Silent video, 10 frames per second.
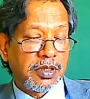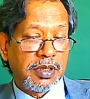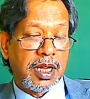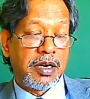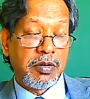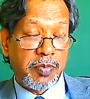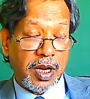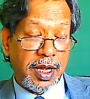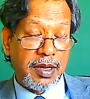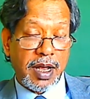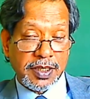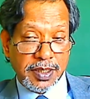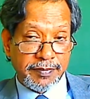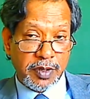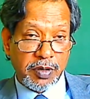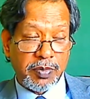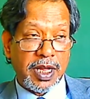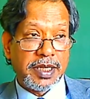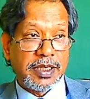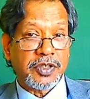a reply, asking for a reply,
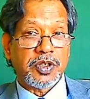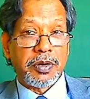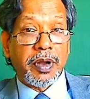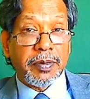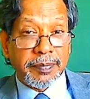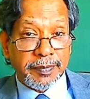yes or no.